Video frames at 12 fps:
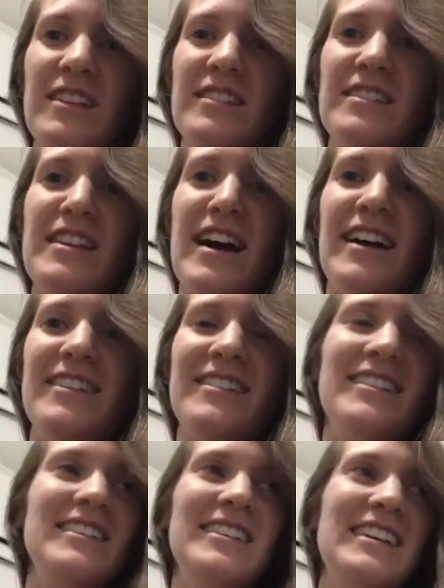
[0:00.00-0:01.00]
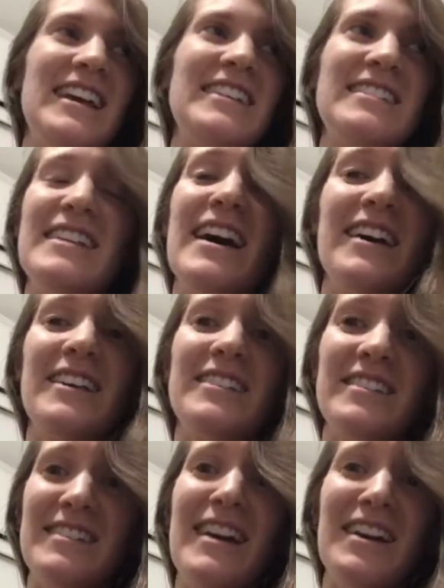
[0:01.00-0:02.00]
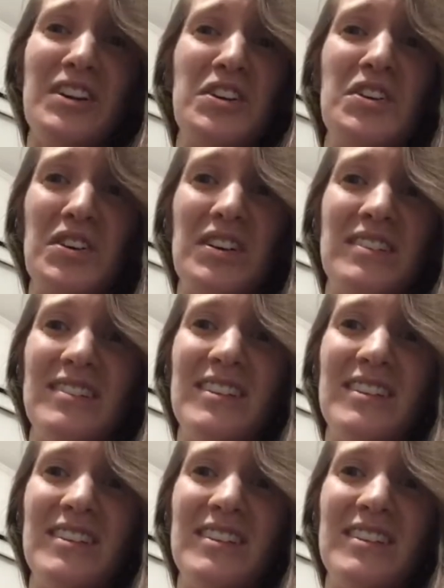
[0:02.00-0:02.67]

it's not, it's not, it's not good.